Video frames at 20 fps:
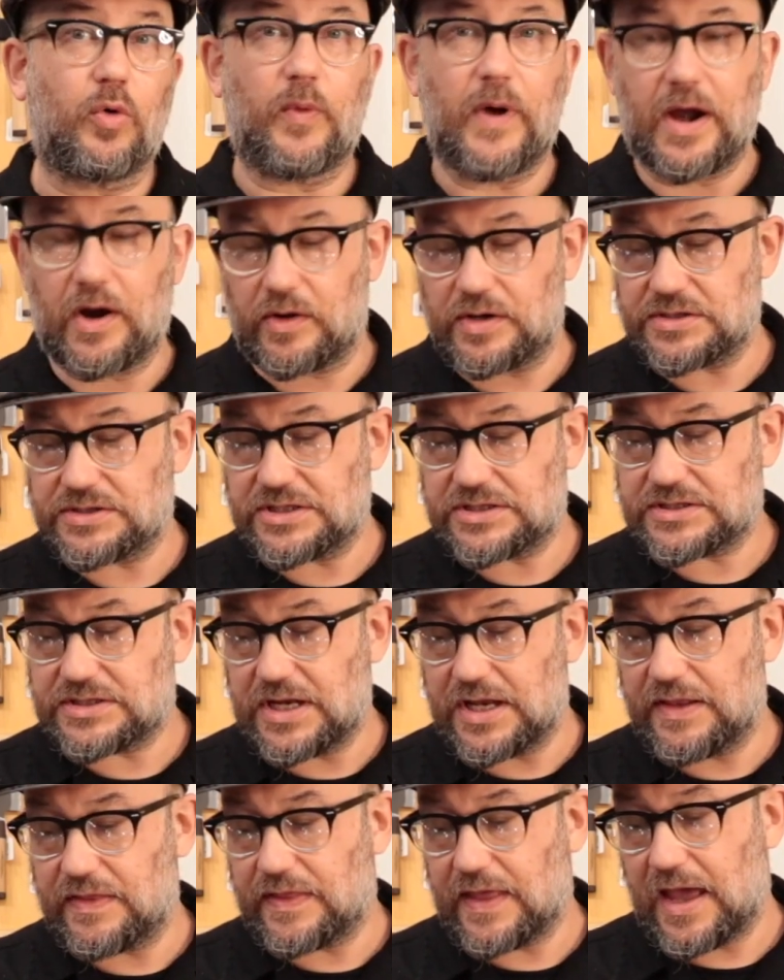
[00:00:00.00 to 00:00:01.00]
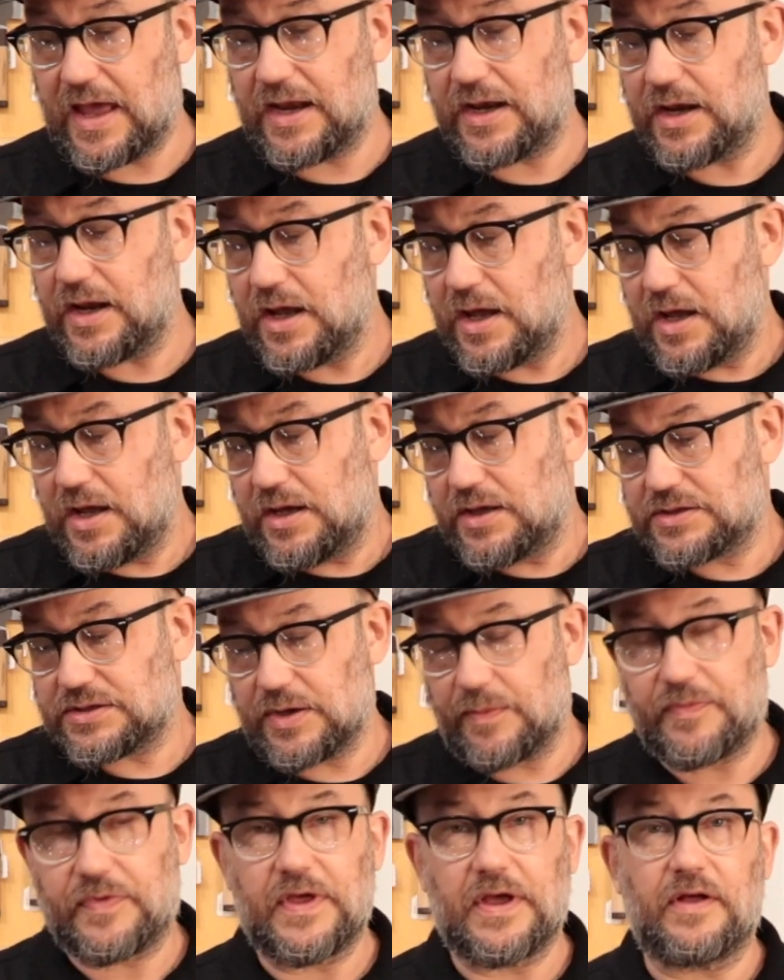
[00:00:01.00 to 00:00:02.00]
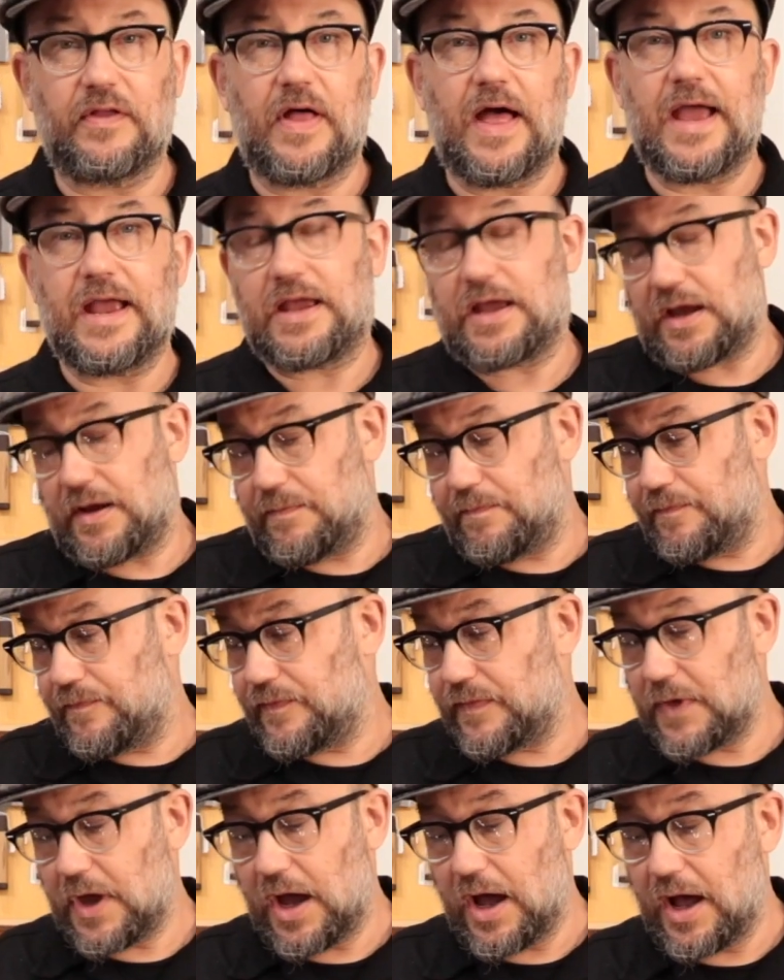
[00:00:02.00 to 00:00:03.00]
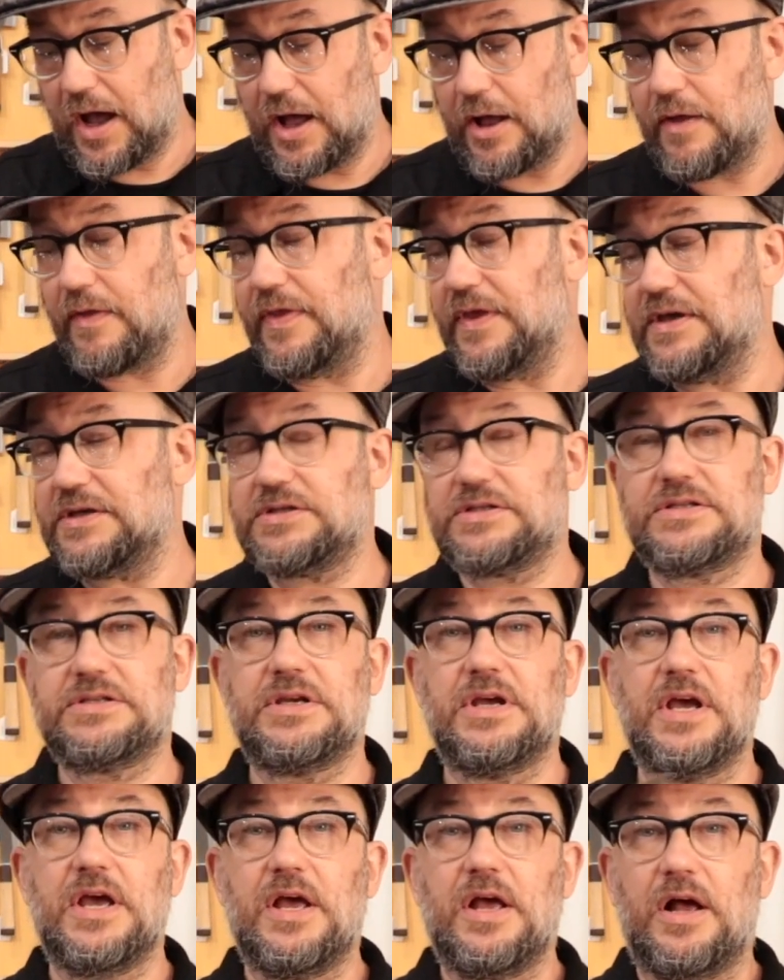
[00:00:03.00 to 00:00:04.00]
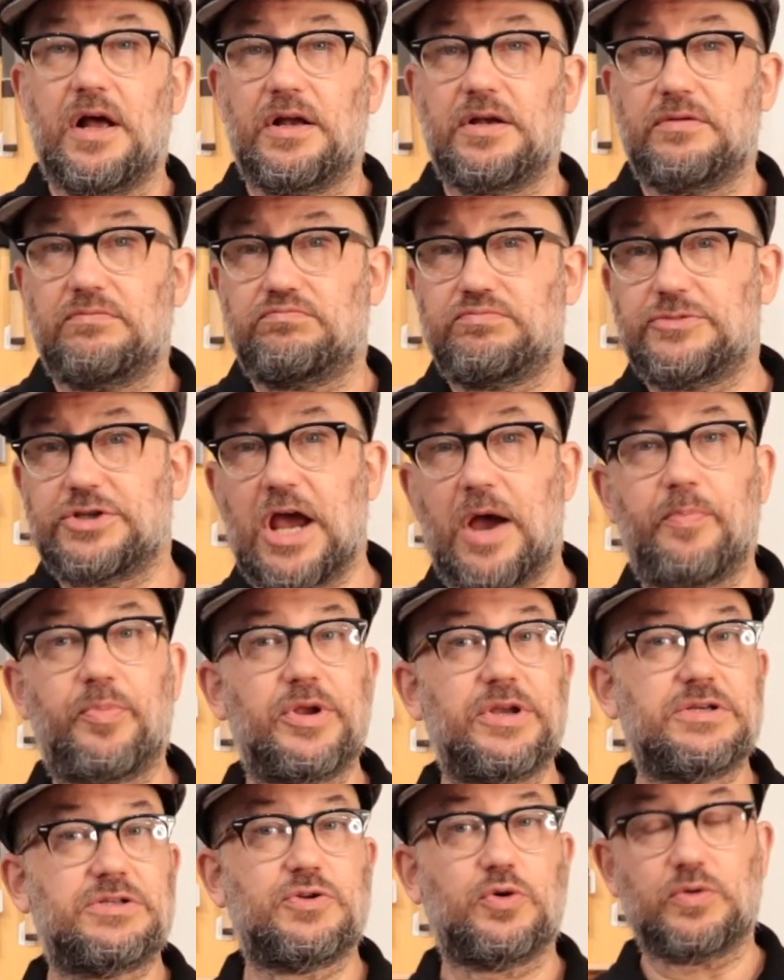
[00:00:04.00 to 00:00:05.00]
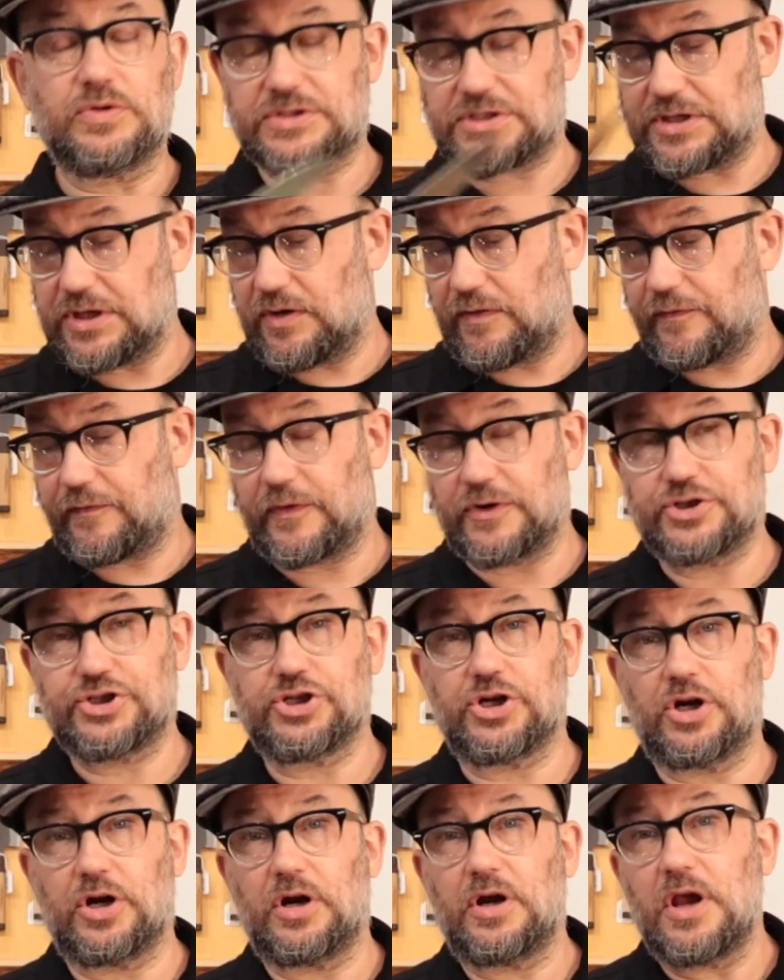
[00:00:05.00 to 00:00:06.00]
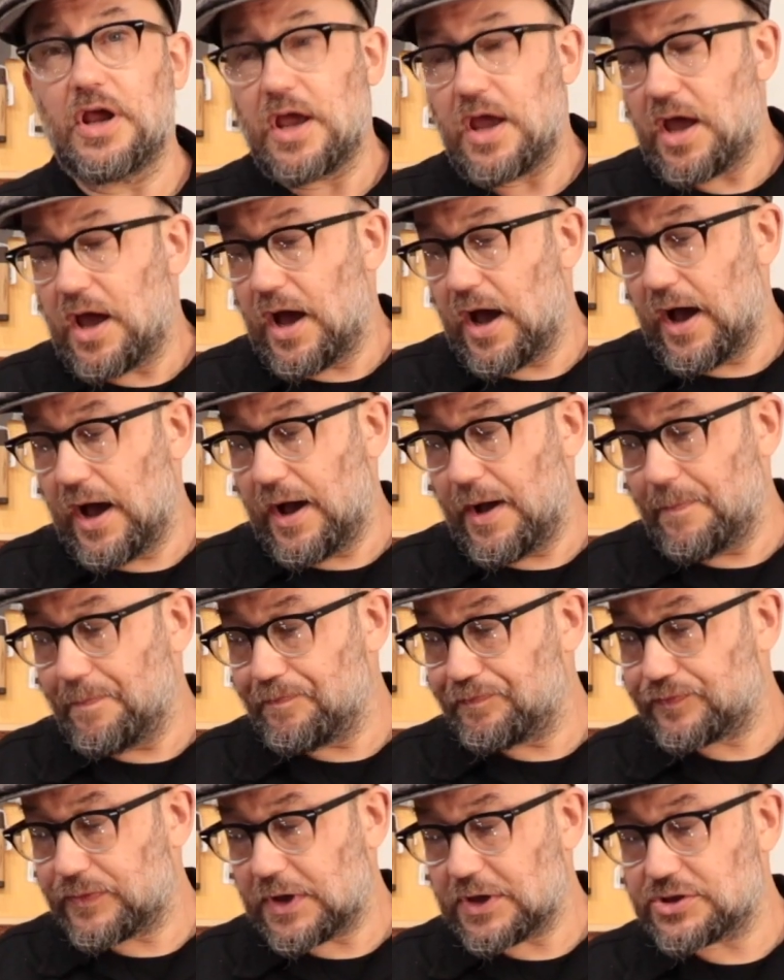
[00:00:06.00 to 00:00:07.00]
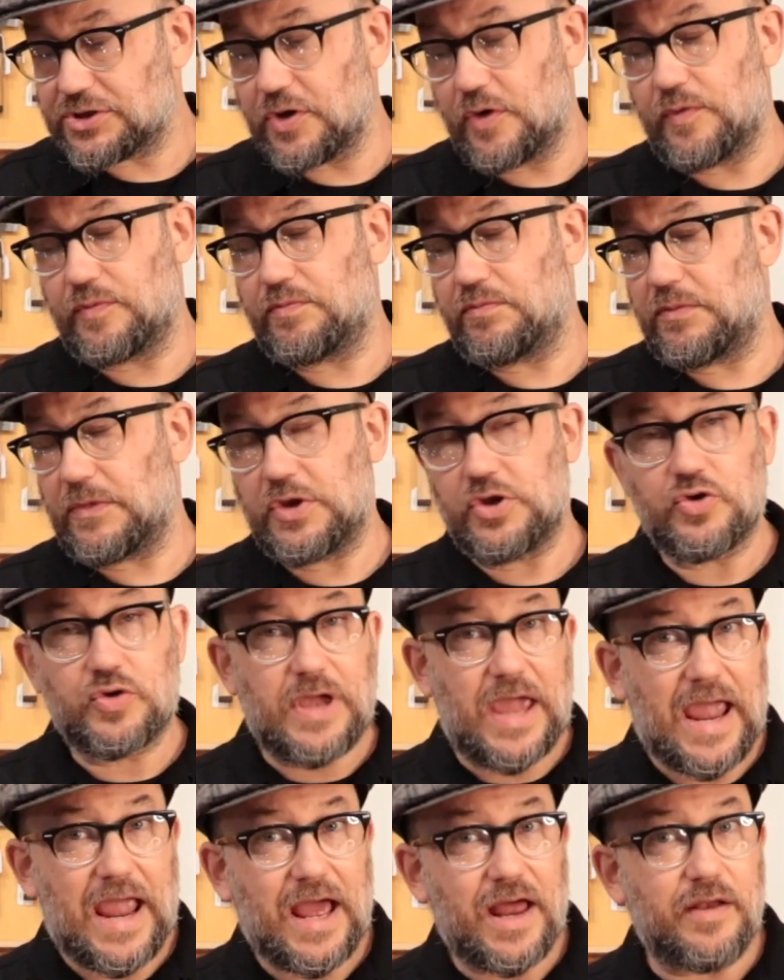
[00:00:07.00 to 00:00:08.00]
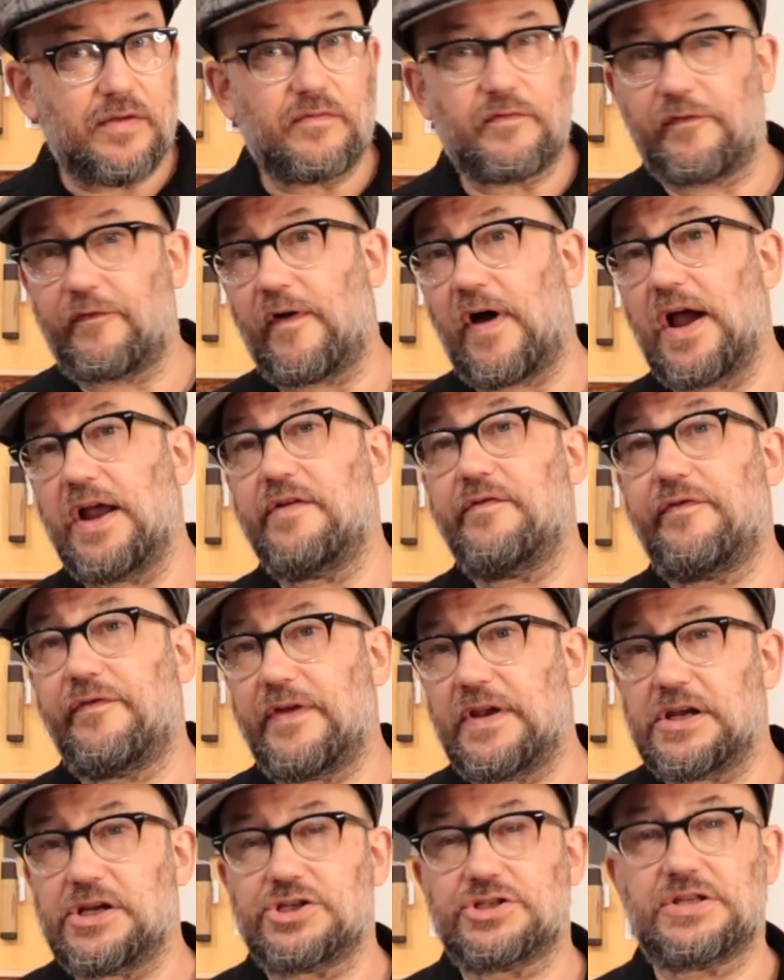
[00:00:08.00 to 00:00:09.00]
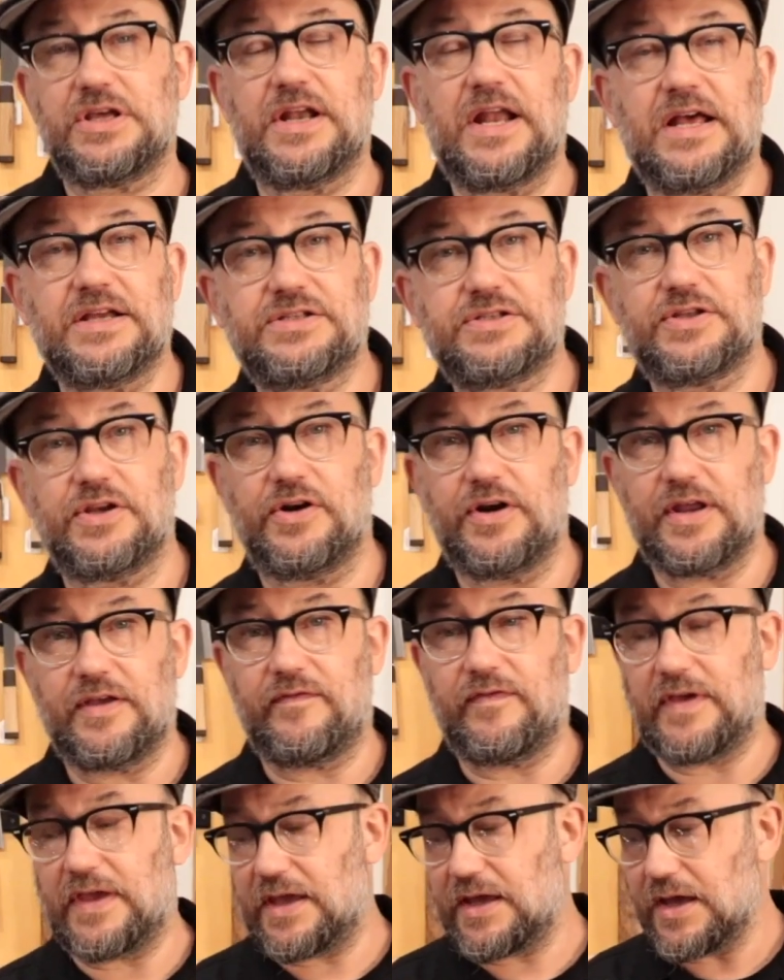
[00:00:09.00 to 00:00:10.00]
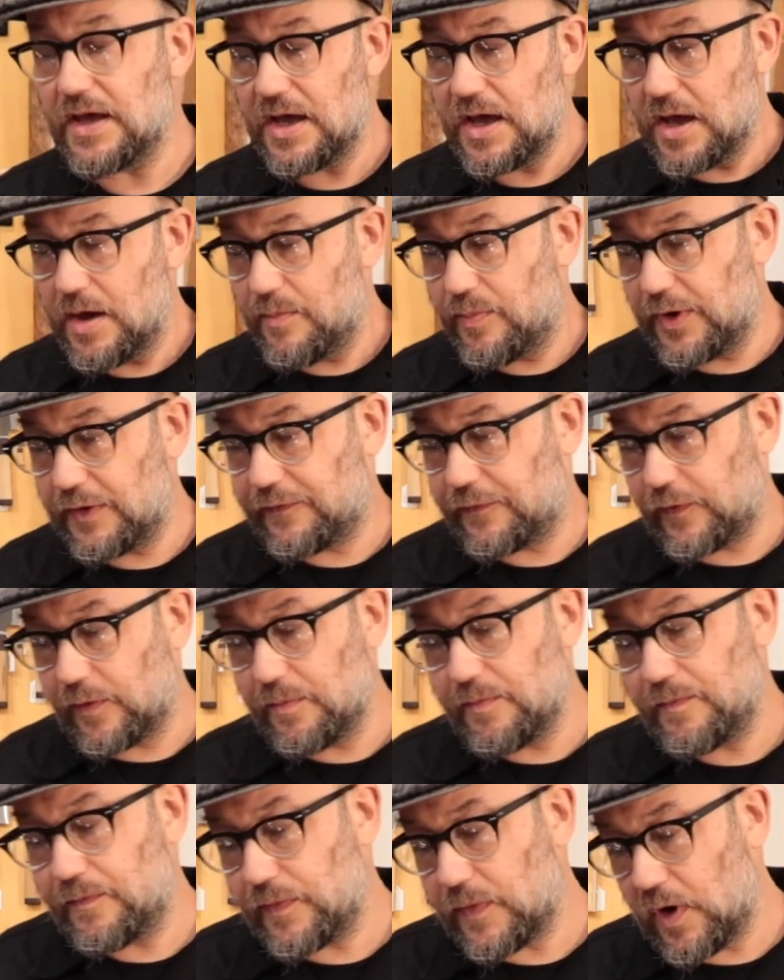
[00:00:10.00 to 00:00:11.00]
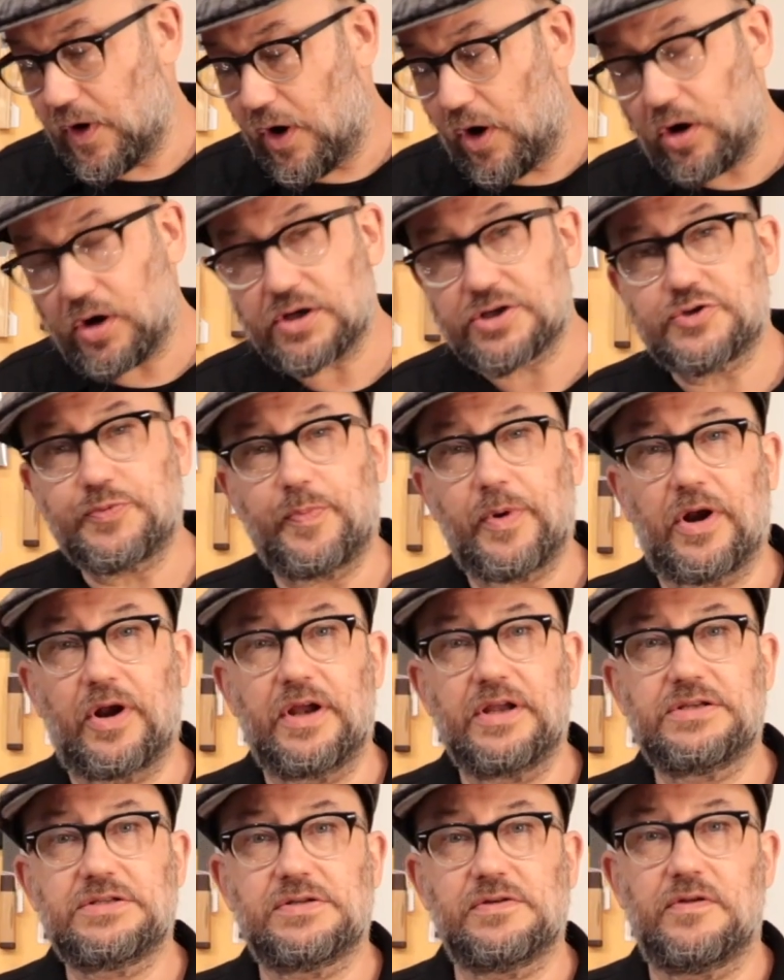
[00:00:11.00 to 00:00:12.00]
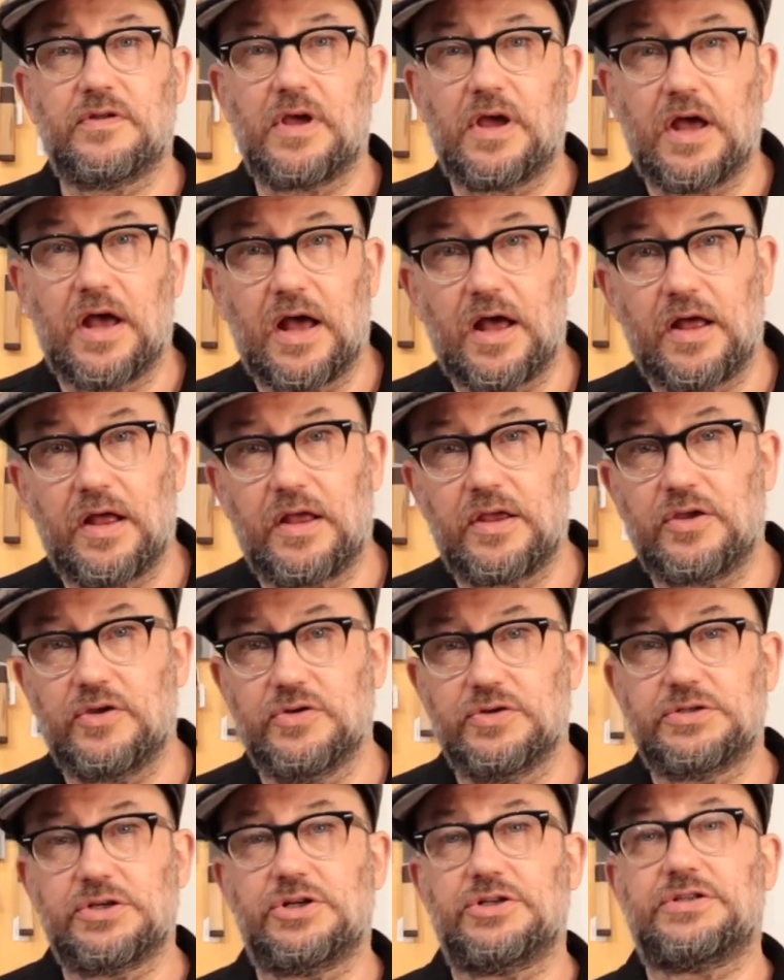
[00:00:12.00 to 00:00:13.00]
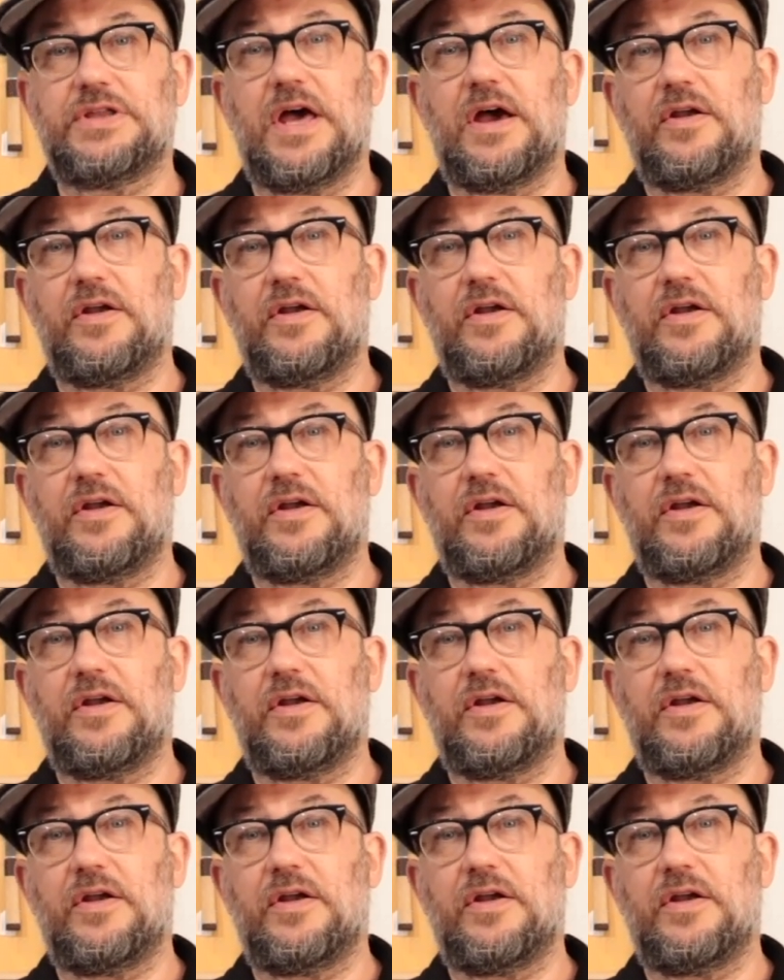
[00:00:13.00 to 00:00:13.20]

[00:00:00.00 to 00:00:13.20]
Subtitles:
wear resistant than something like this Japanese tool steel for sure. So you can find finish than S30V, but from our experience and users